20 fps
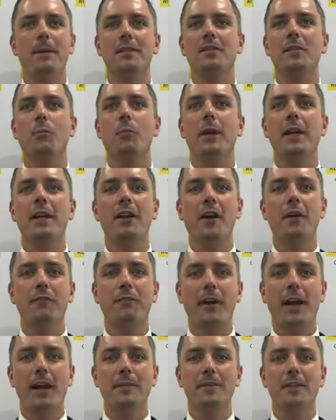might be some
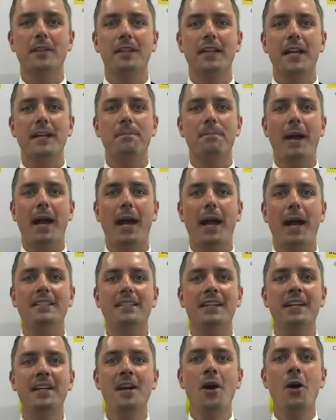window frames that need
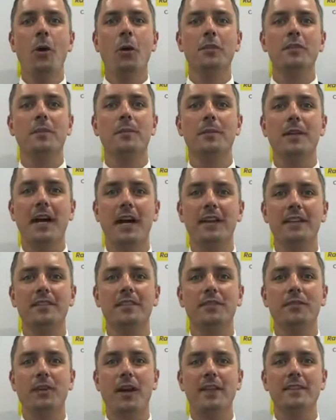painting or some
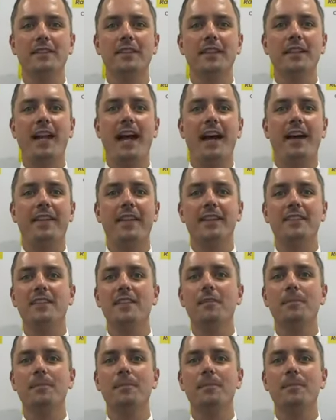gutters that have rusted out.